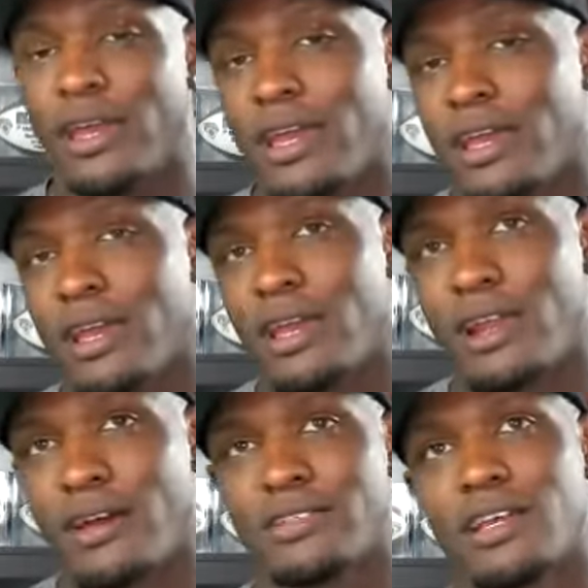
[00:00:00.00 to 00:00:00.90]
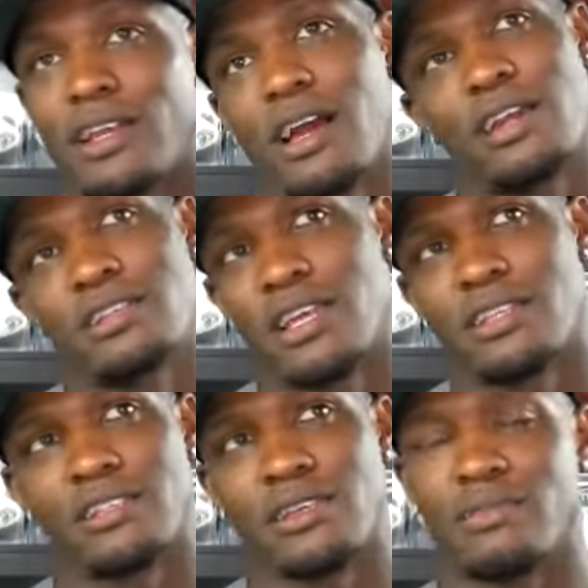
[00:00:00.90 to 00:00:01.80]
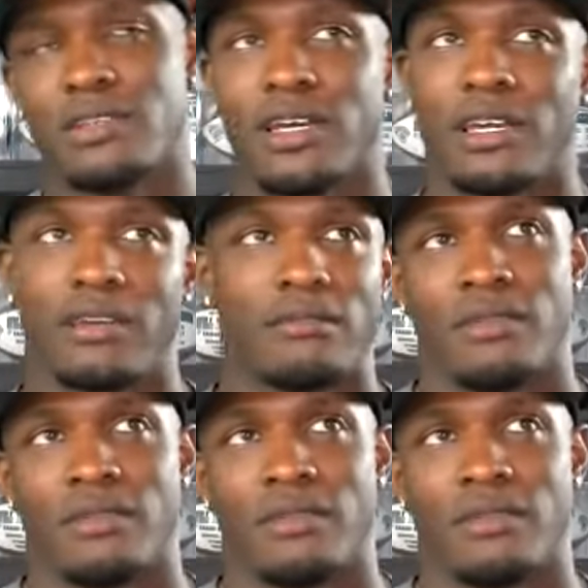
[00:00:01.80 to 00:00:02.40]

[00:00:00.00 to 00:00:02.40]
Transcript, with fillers: Yeah. And I was like, gosh, that seems like,